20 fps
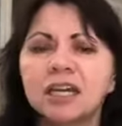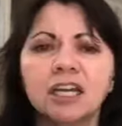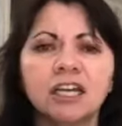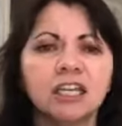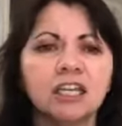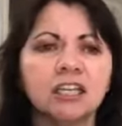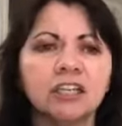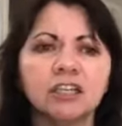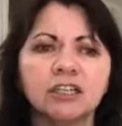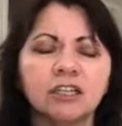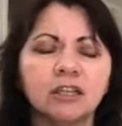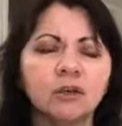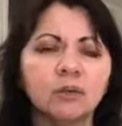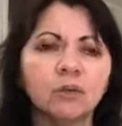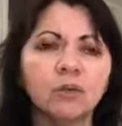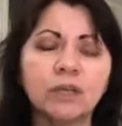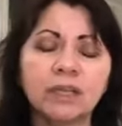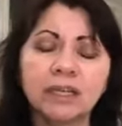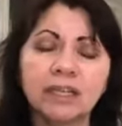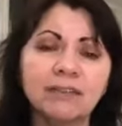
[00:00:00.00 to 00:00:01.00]

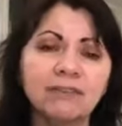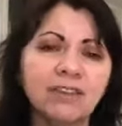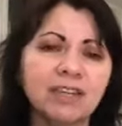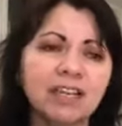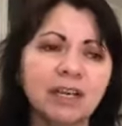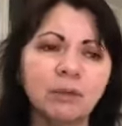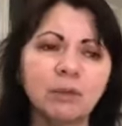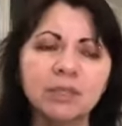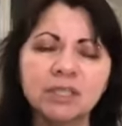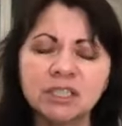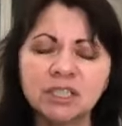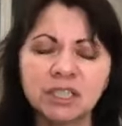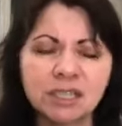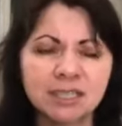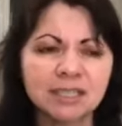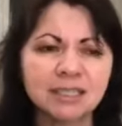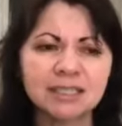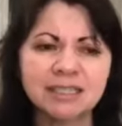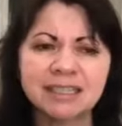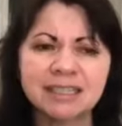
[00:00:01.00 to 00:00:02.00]
it was
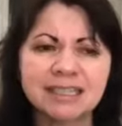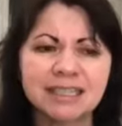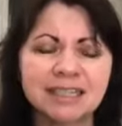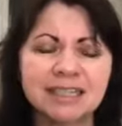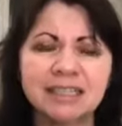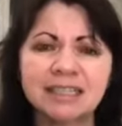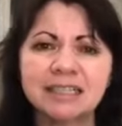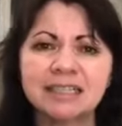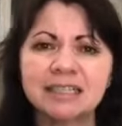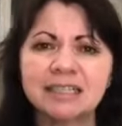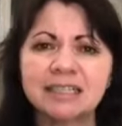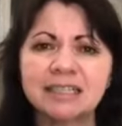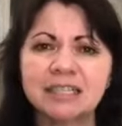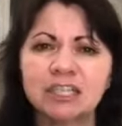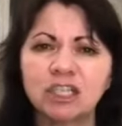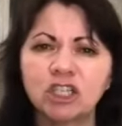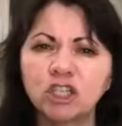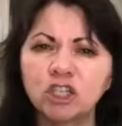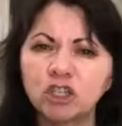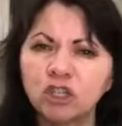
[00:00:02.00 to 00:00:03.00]
just this
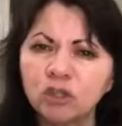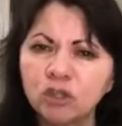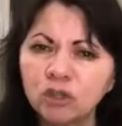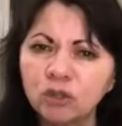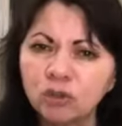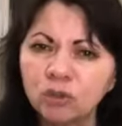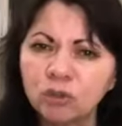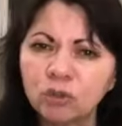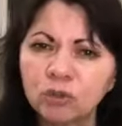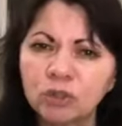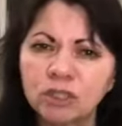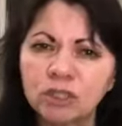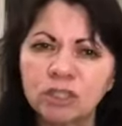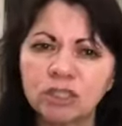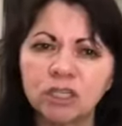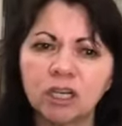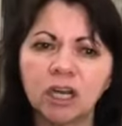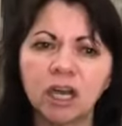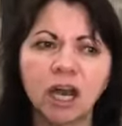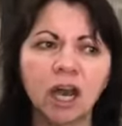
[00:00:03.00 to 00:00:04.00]

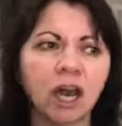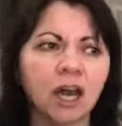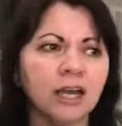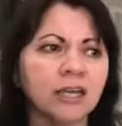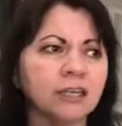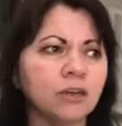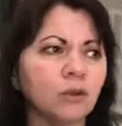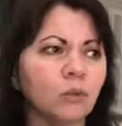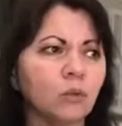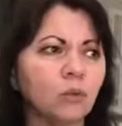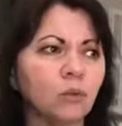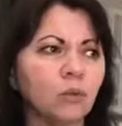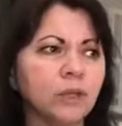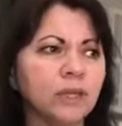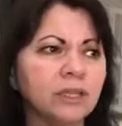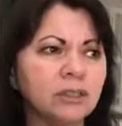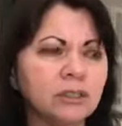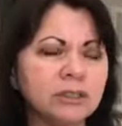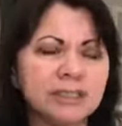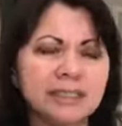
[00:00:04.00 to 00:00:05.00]
huge,
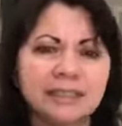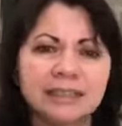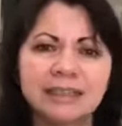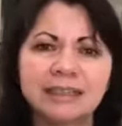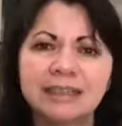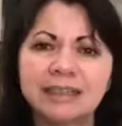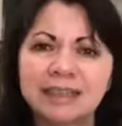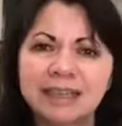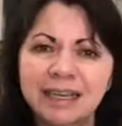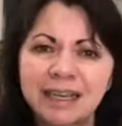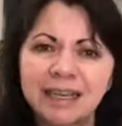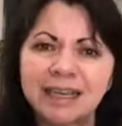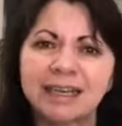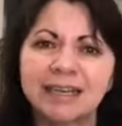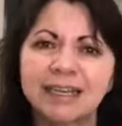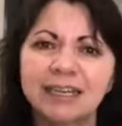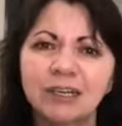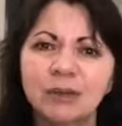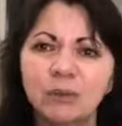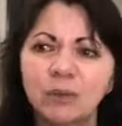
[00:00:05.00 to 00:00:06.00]
unwielding thing.
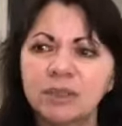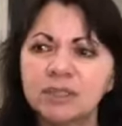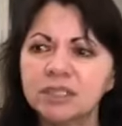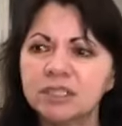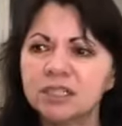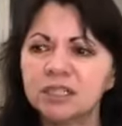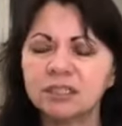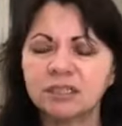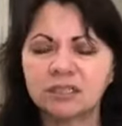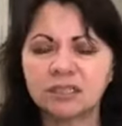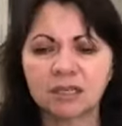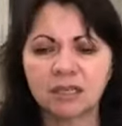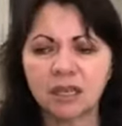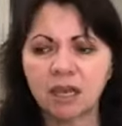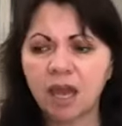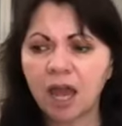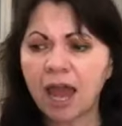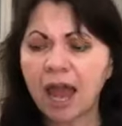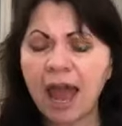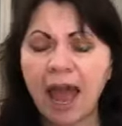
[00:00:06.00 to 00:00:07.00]
It was just
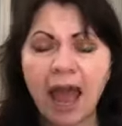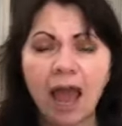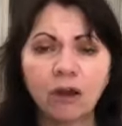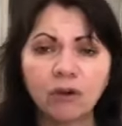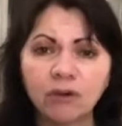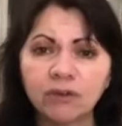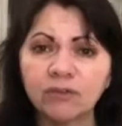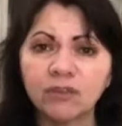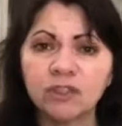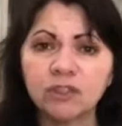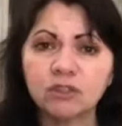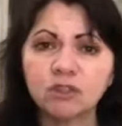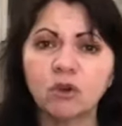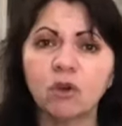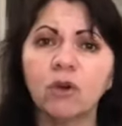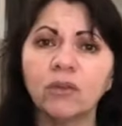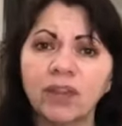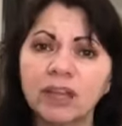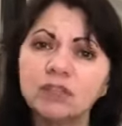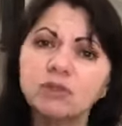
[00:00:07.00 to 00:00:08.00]
out of
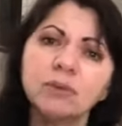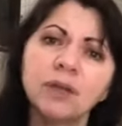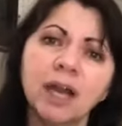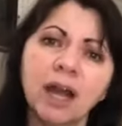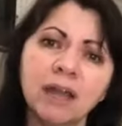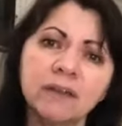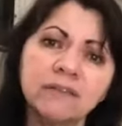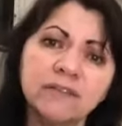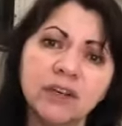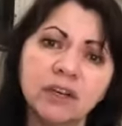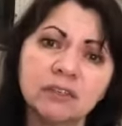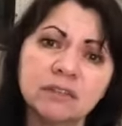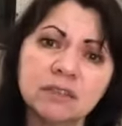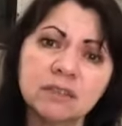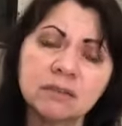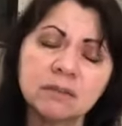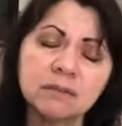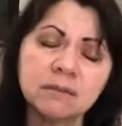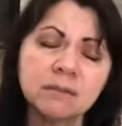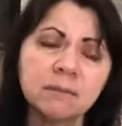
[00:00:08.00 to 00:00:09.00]
control. That's the way I felt.
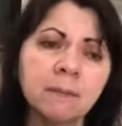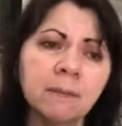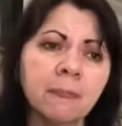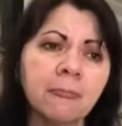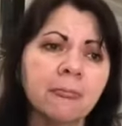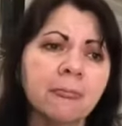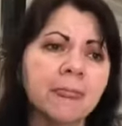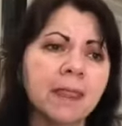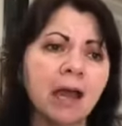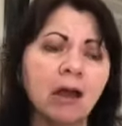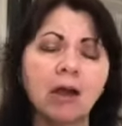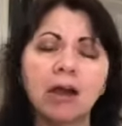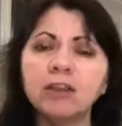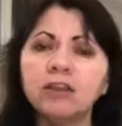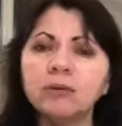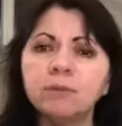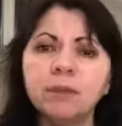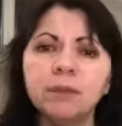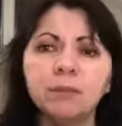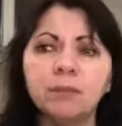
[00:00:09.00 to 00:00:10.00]
Now,
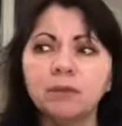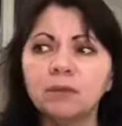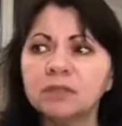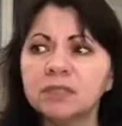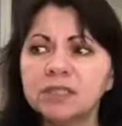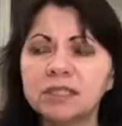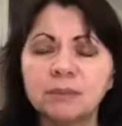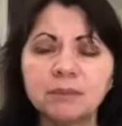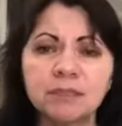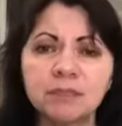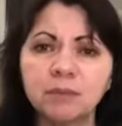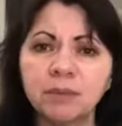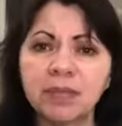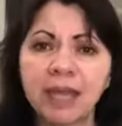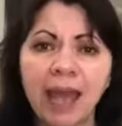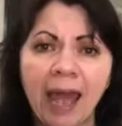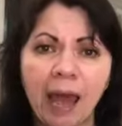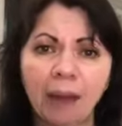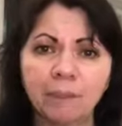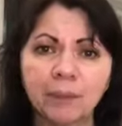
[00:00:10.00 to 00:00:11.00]
other people seem to be
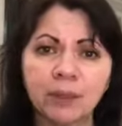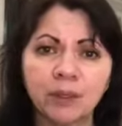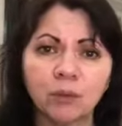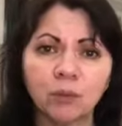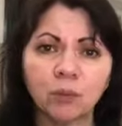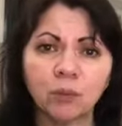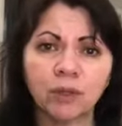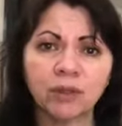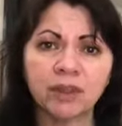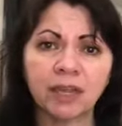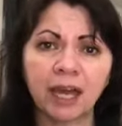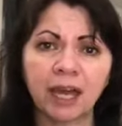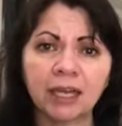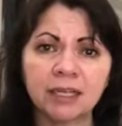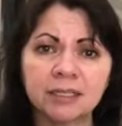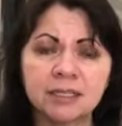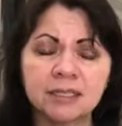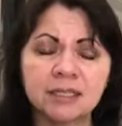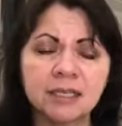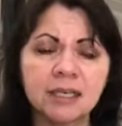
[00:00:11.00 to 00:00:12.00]
happy with
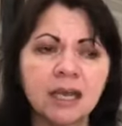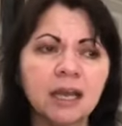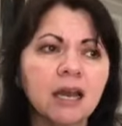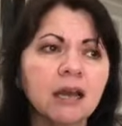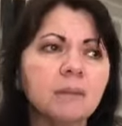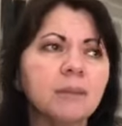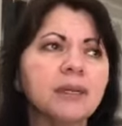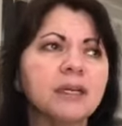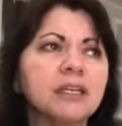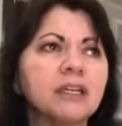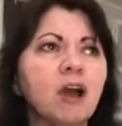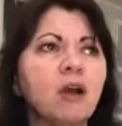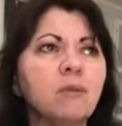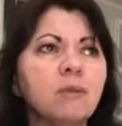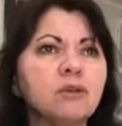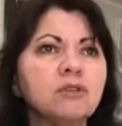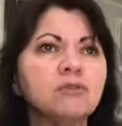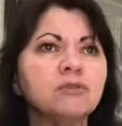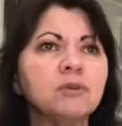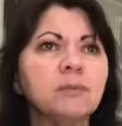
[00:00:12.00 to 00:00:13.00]
that, but it
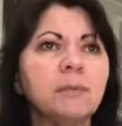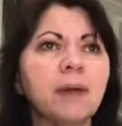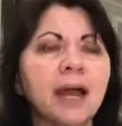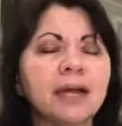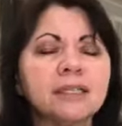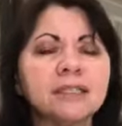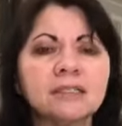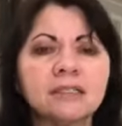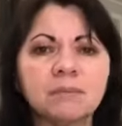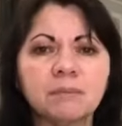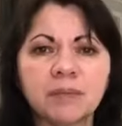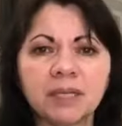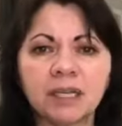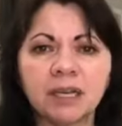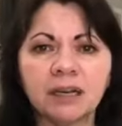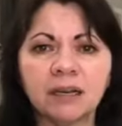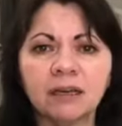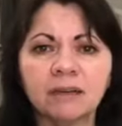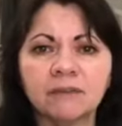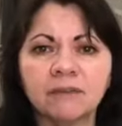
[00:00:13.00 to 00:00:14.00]
almost reminded me
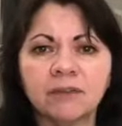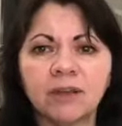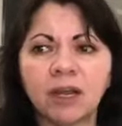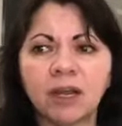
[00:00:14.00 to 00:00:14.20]
of,